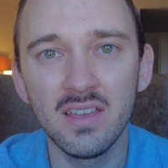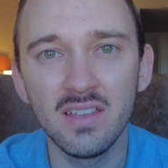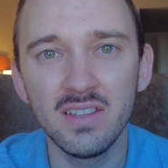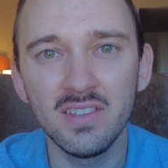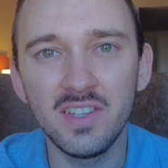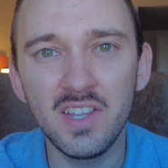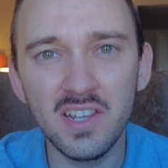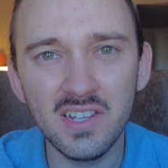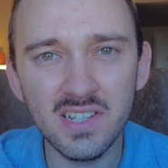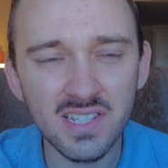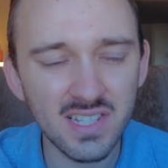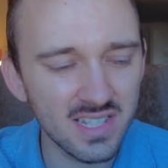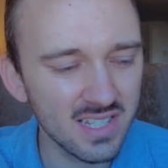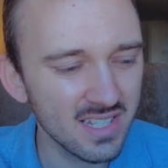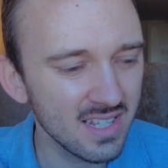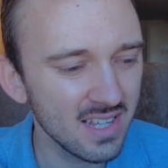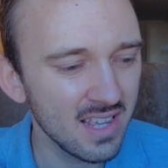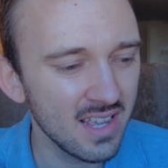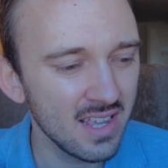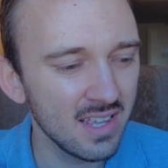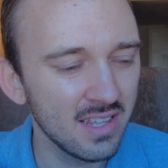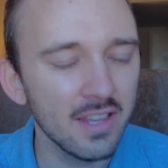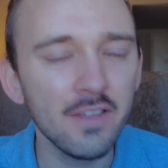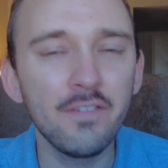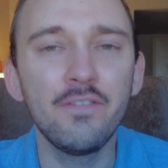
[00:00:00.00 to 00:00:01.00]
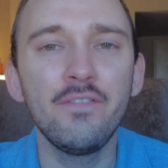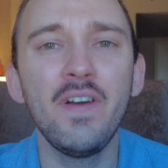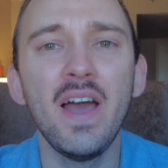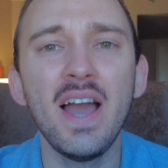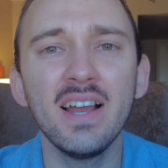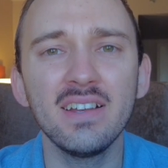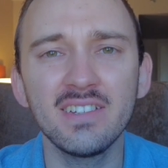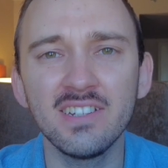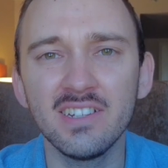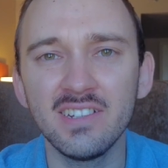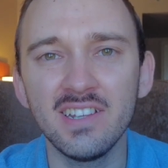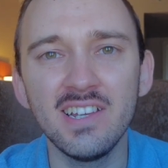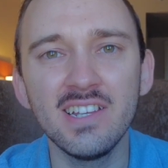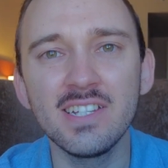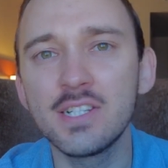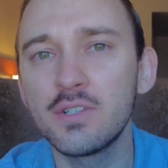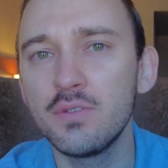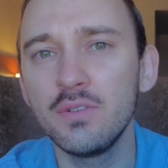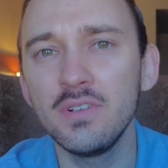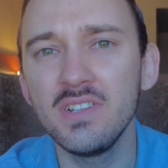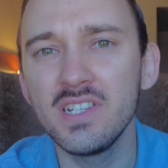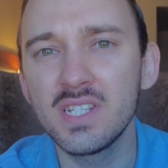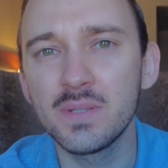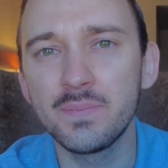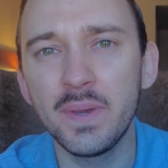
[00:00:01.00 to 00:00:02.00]
The fact that
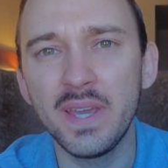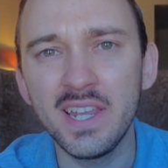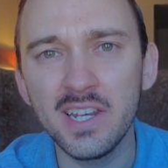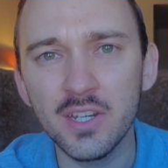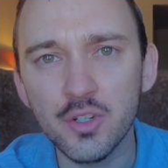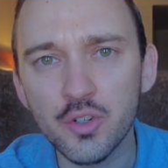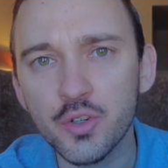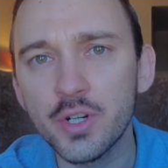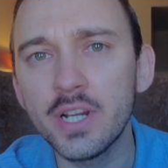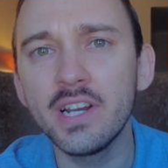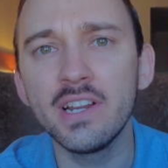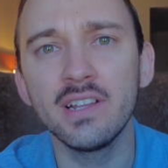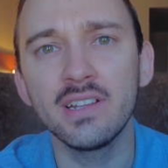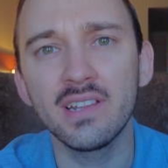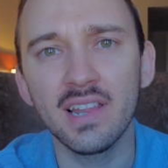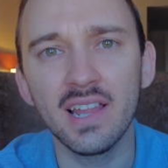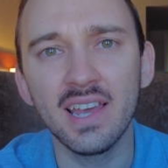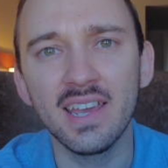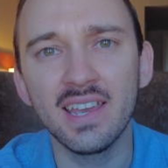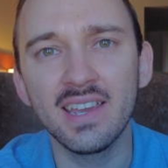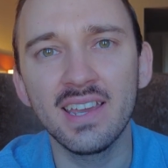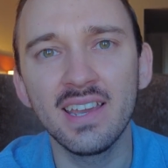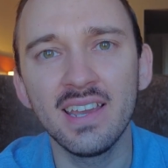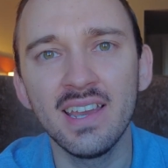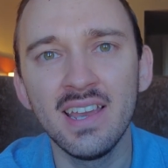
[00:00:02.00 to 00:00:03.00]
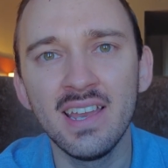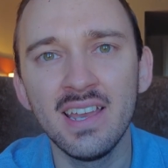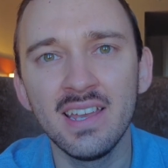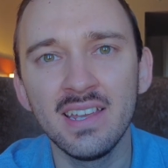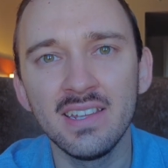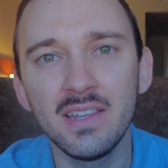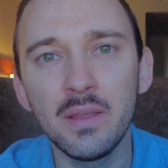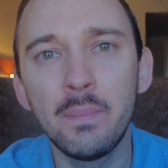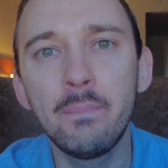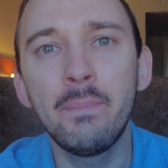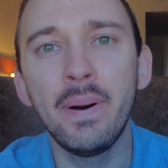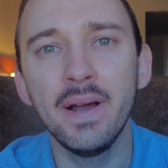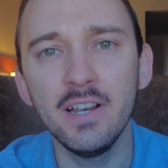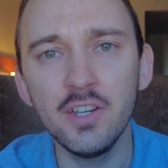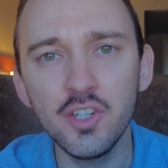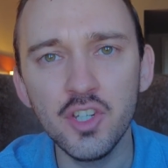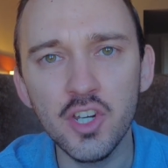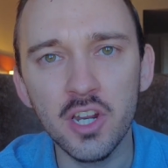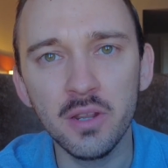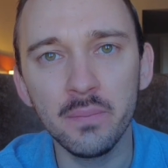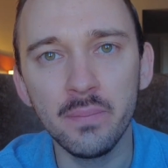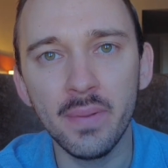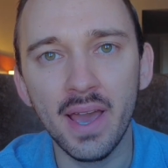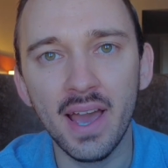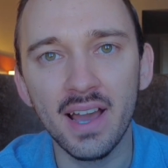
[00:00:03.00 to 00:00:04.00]
Israel is being treated like the
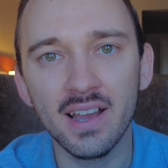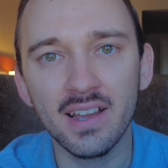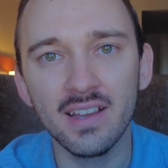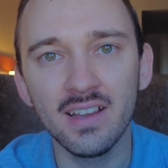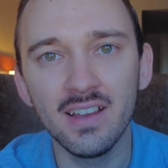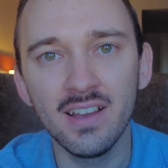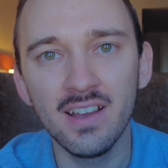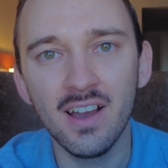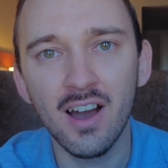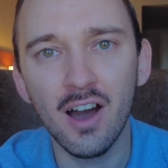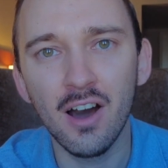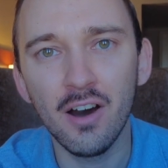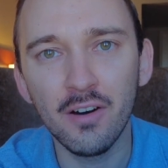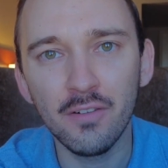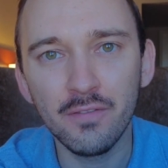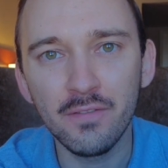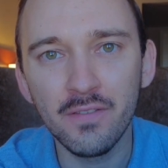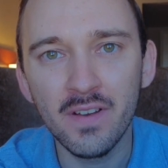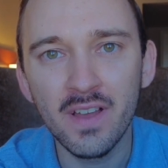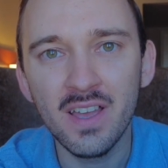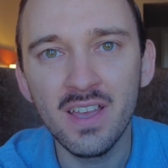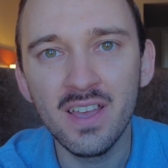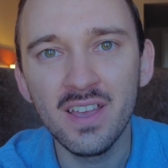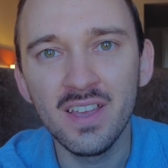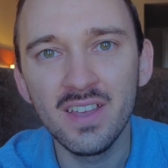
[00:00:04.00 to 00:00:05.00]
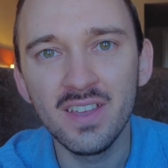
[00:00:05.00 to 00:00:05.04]
punching bag of